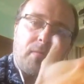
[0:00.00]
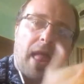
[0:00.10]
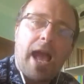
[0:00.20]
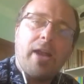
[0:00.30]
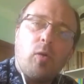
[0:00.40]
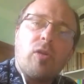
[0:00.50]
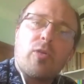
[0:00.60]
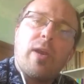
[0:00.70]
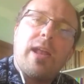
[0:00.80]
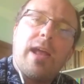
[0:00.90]
and
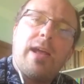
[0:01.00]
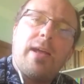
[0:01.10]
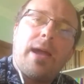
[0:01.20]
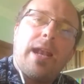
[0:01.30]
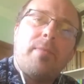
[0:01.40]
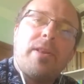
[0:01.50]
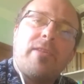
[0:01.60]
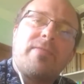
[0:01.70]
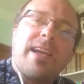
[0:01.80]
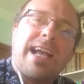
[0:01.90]
also elements
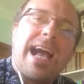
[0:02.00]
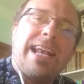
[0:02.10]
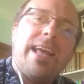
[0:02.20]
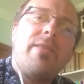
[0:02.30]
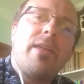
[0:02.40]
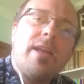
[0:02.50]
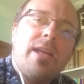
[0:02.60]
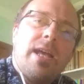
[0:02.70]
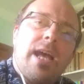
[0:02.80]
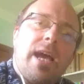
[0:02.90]
of cynghanedd.
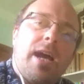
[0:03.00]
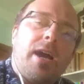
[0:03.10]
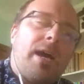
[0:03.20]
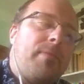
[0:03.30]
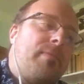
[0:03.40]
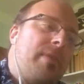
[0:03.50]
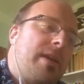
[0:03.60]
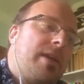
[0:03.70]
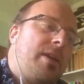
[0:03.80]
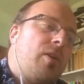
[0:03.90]

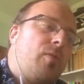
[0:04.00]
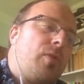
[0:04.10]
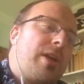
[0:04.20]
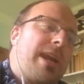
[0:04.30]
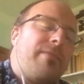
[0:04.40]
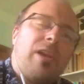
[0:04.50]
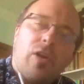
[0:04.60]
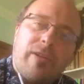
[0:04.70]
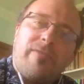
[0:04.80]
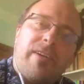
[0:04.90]
We can have a
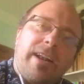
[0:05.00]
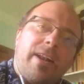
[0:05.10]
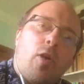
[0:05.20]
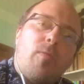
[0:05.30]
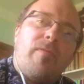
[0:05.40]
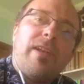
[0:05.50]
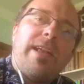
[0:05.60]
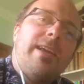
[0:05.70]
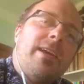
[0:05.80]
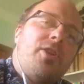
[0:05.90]
lot of fun, and
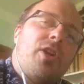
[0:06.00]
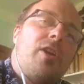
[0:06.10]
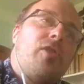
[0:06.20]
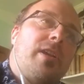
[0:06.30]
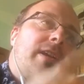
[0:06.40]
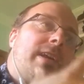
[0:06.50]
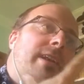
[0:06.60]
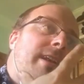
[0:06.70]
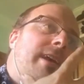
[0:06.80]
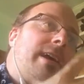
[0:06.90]
hopefully children can